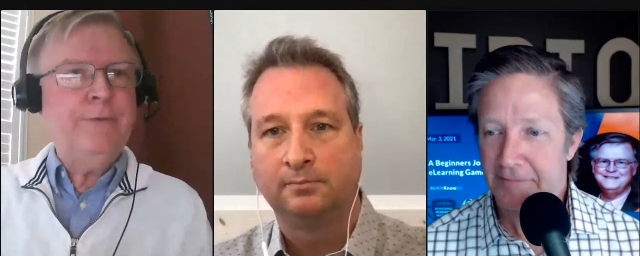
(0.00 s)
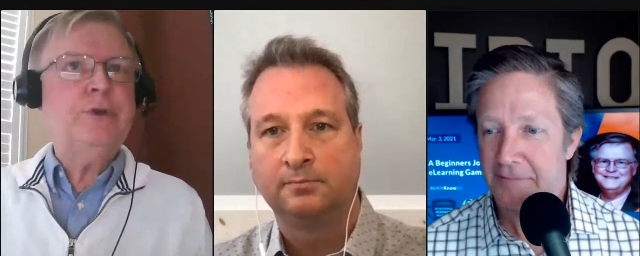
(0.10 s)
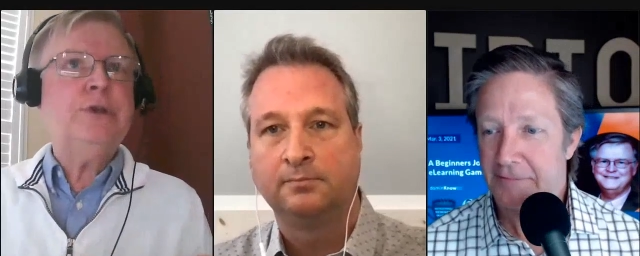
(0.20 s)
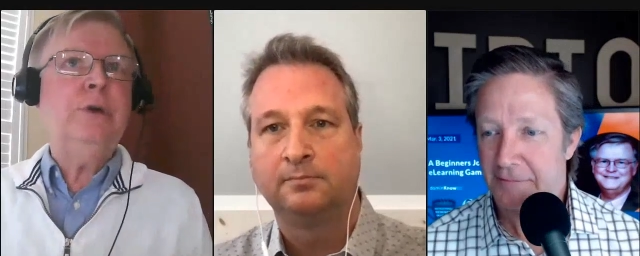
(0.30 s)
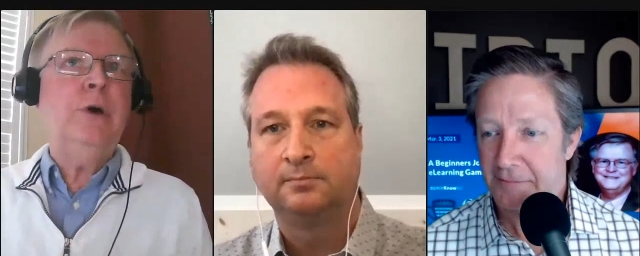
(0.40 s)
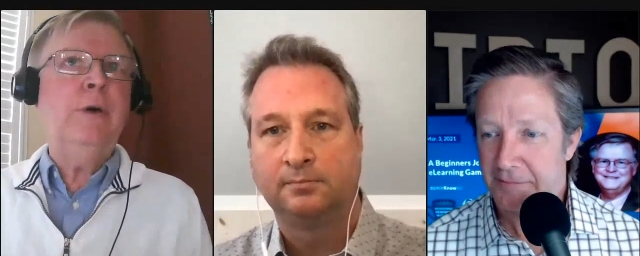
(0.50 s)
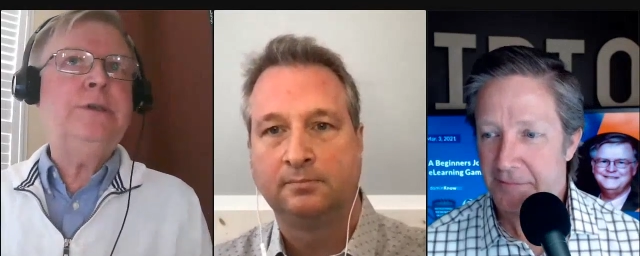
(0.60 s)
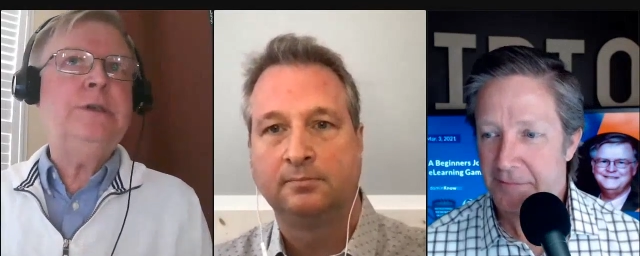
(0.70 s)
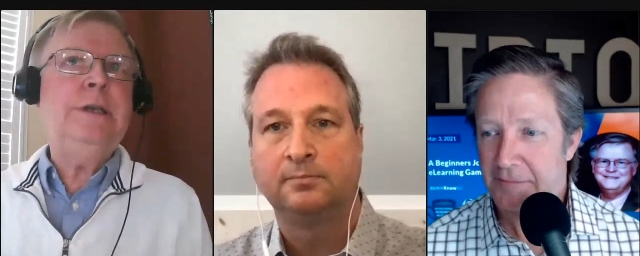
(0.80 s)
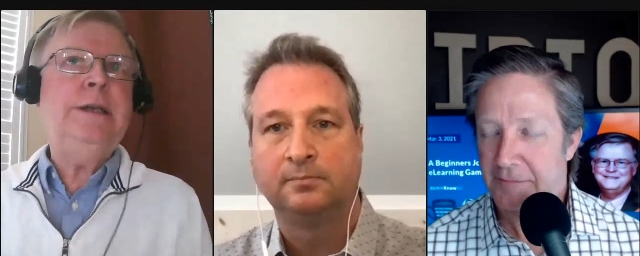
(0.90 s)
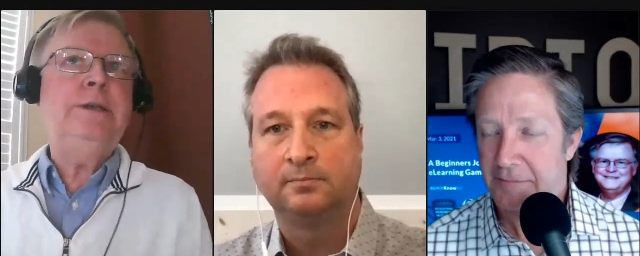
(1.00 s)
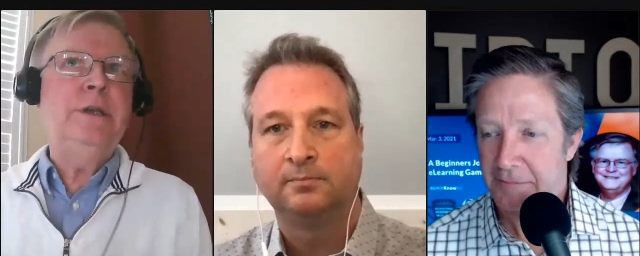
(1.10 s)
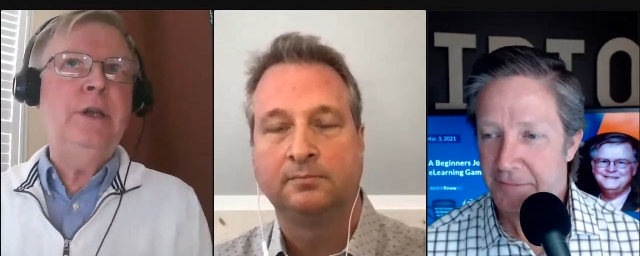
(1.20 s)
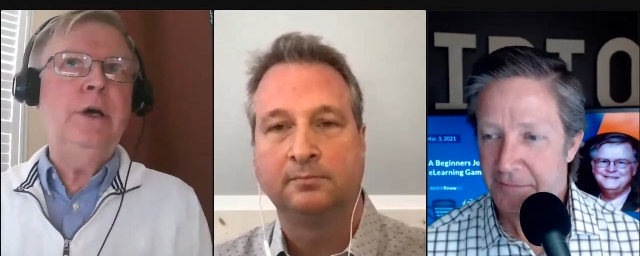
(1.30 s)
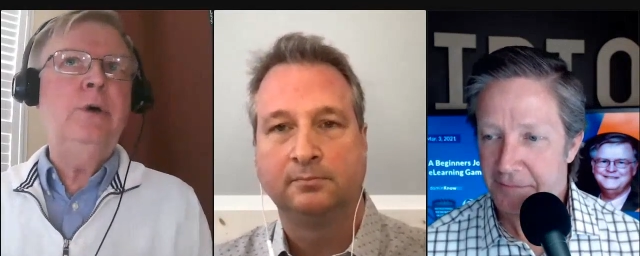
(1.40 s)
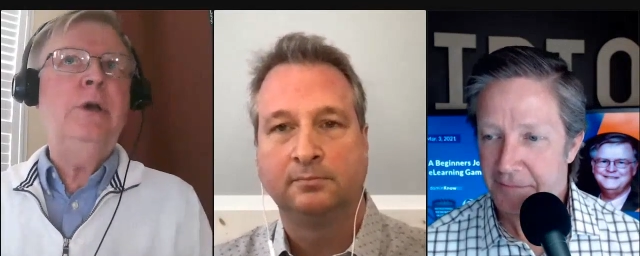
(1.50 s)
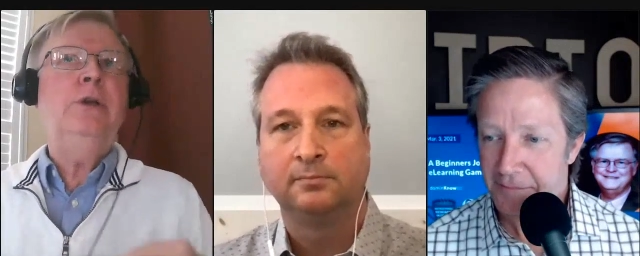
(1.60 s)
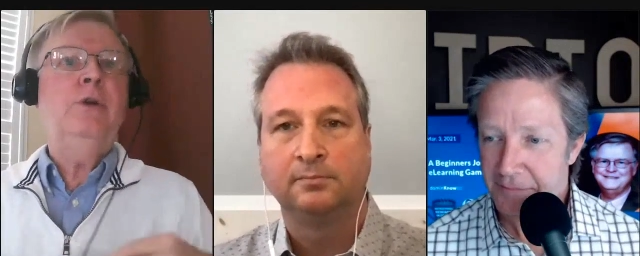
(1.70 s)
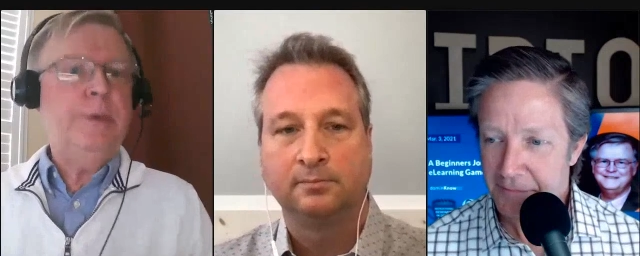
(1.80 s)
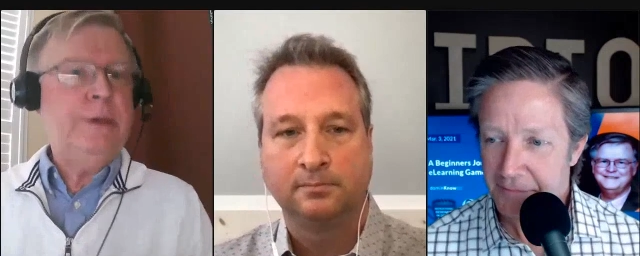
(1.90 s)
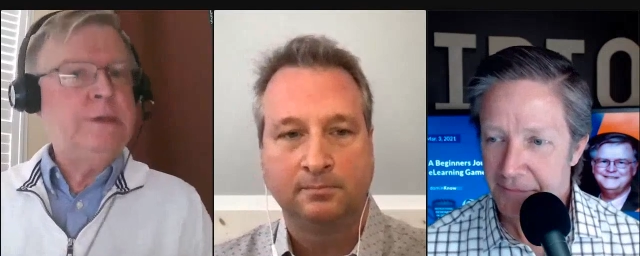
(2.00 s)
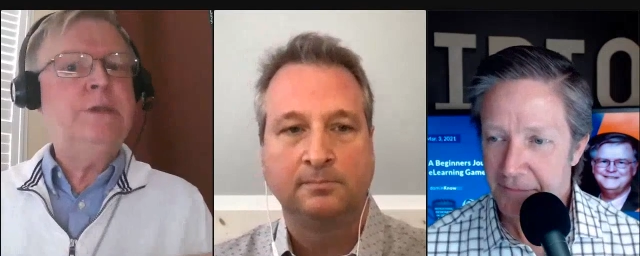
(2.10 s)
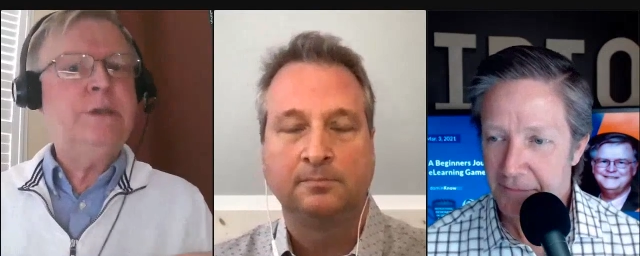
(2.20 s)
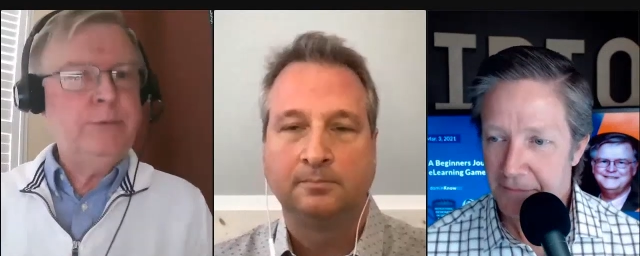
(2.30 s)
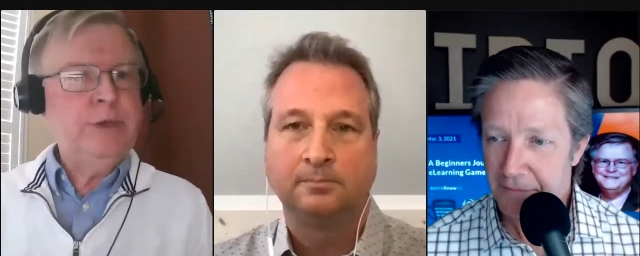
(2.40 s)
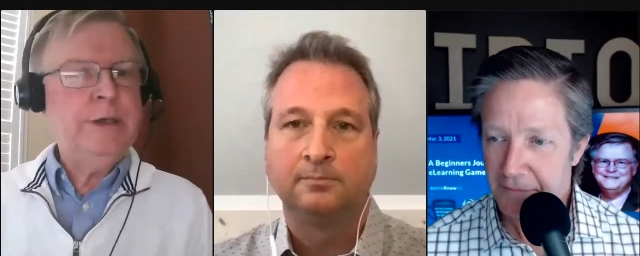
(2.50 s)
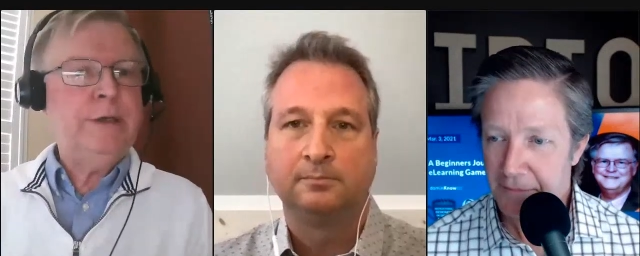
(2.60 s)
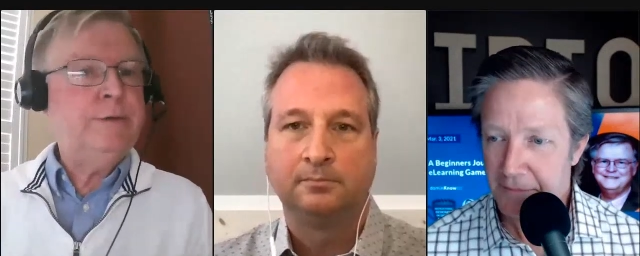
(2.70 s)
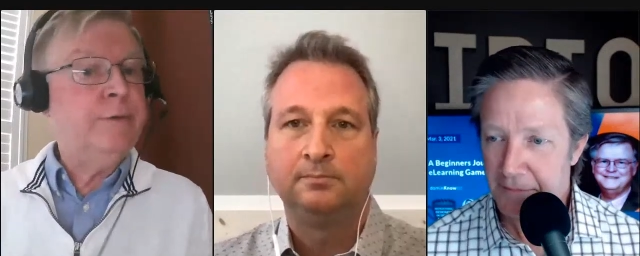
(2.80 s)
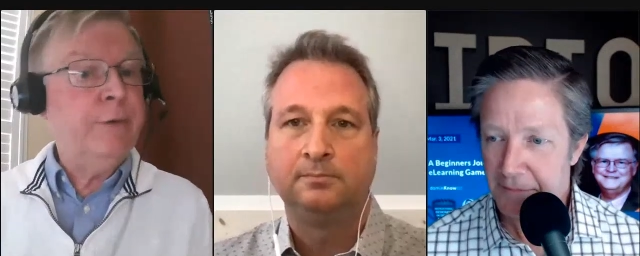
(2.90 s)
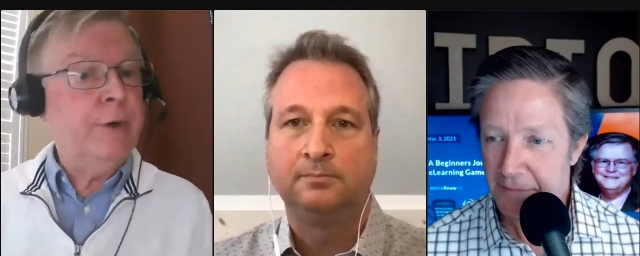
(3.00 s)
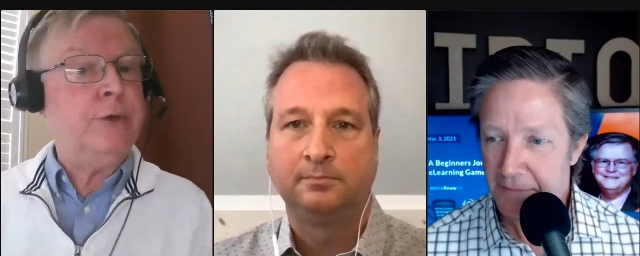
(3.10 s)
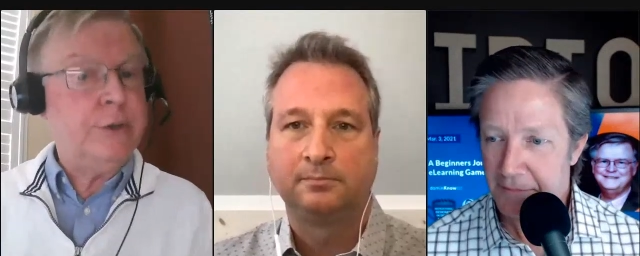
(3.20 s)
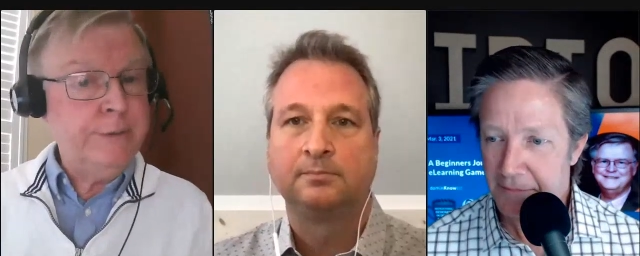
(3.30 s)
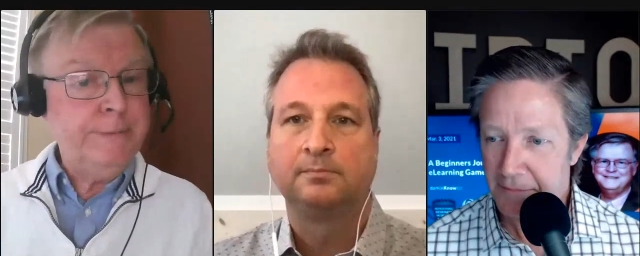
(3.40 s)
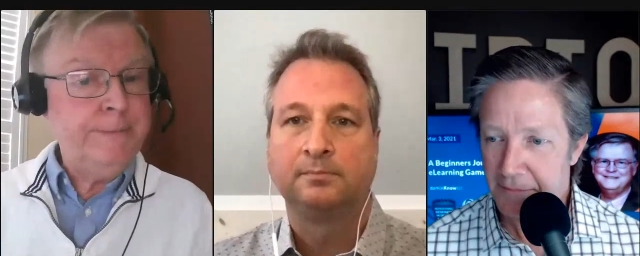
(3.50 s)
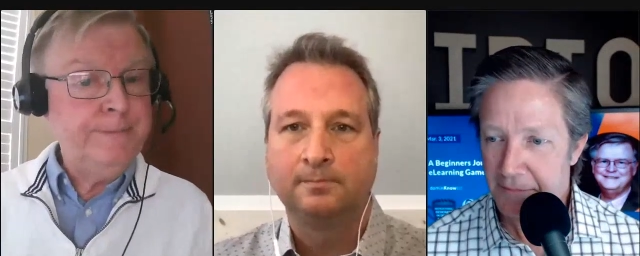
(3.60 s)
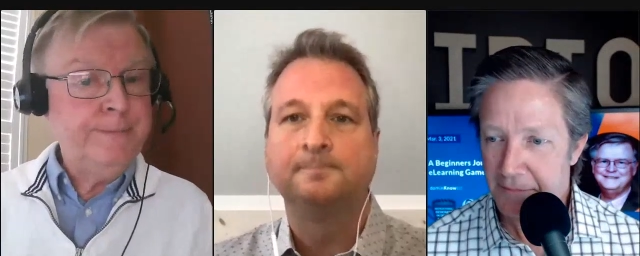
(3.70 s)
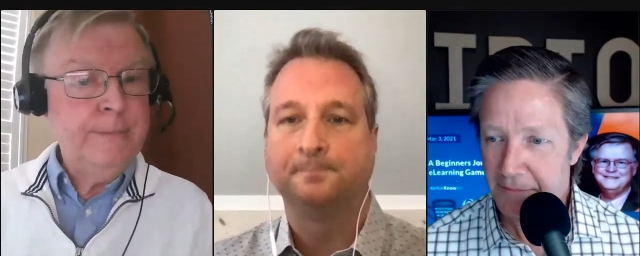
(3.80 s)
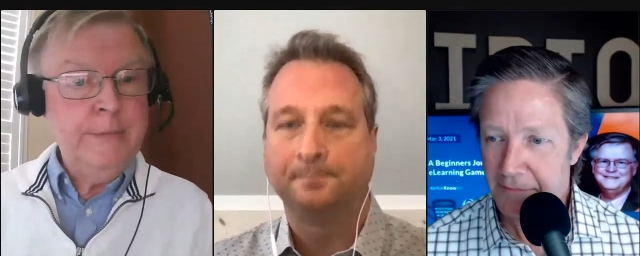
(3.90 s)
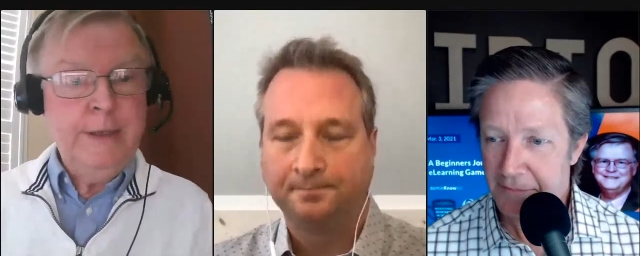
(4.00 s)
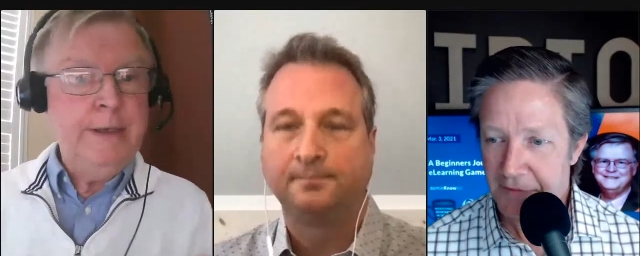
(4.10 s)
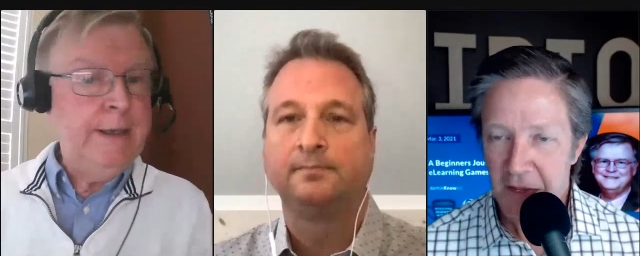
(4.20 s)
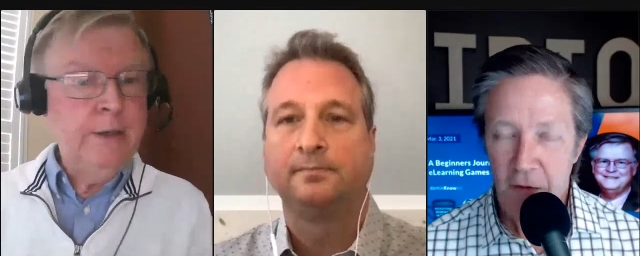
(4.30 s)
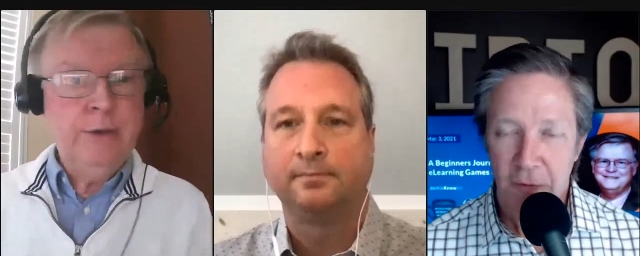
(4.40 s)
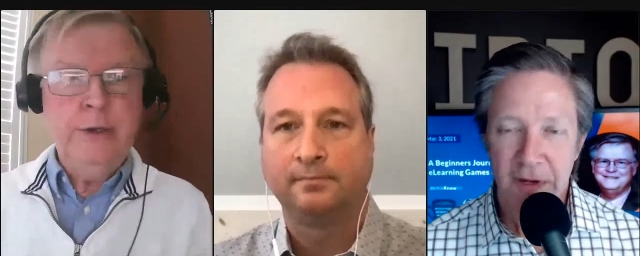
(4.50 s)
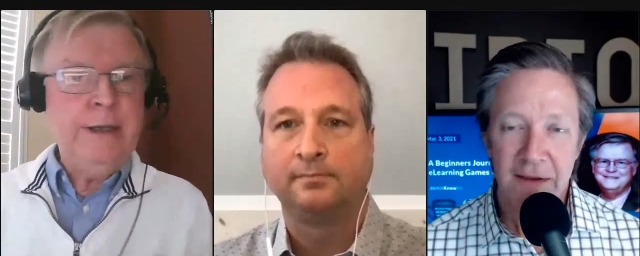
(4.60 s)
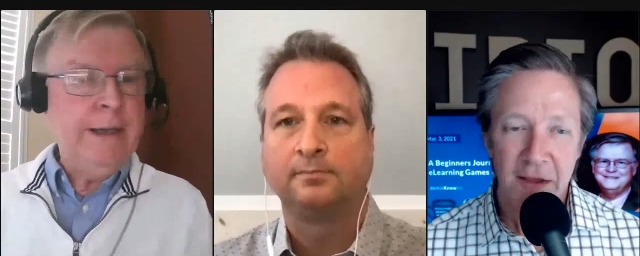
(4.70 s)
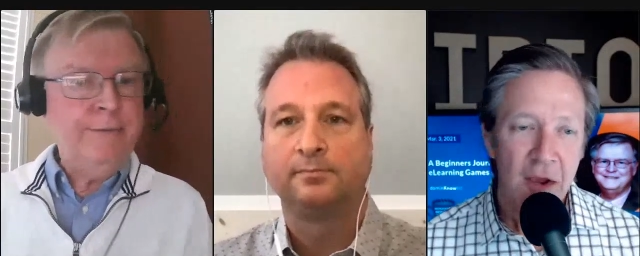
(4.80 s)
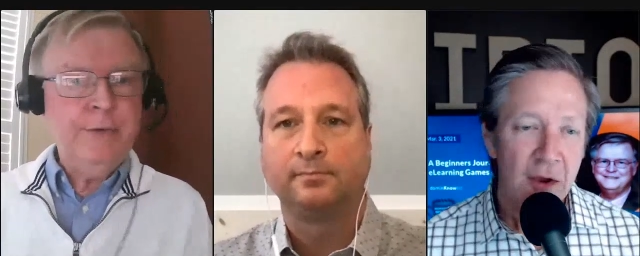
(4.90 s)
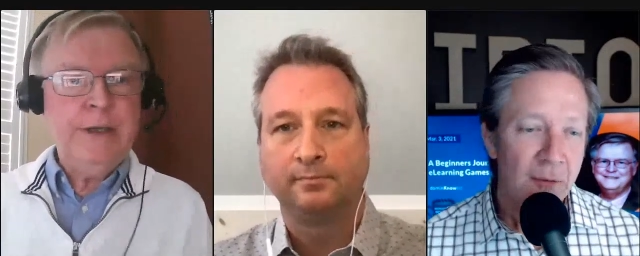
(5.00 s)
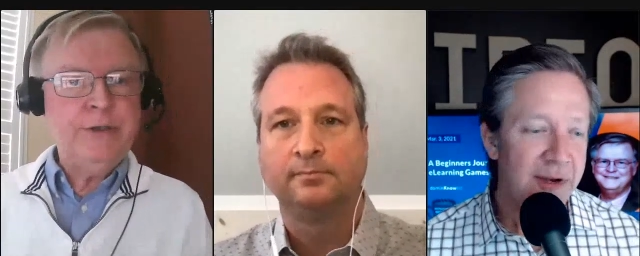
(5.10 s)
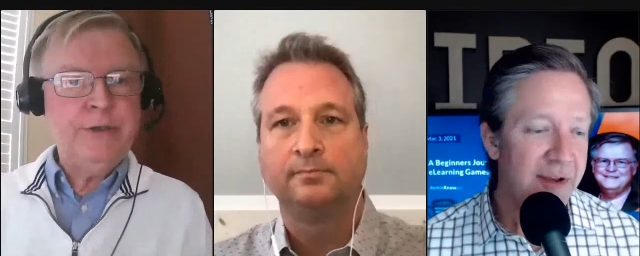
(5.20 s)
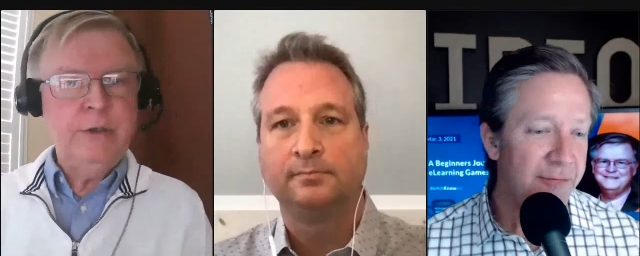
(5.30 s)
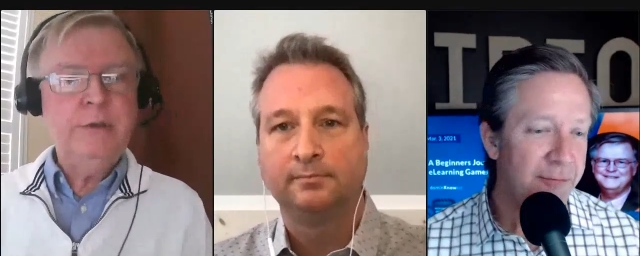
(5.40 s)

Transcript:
Speaker 1: first. You always need to know your business objectives first.
Speaker 2: What if